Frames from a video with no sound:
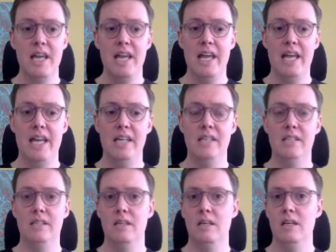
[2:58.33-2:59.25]
and
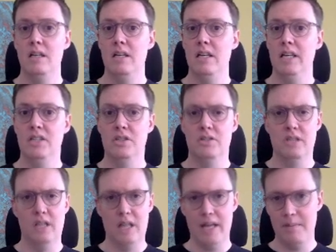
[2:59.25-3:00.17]
exerts a
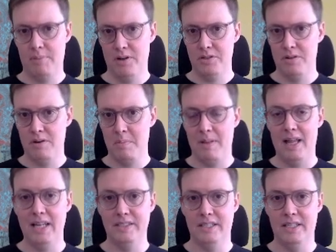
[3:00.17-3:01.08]
lot of pressure on
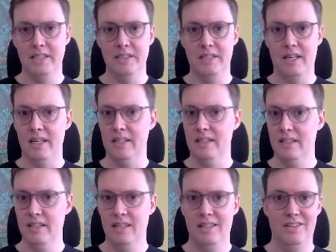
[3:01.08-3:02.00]
black's king side.
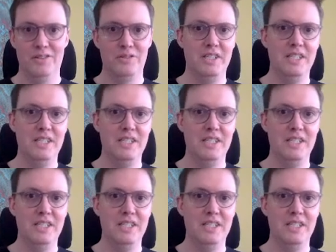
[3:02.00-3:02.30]
And there's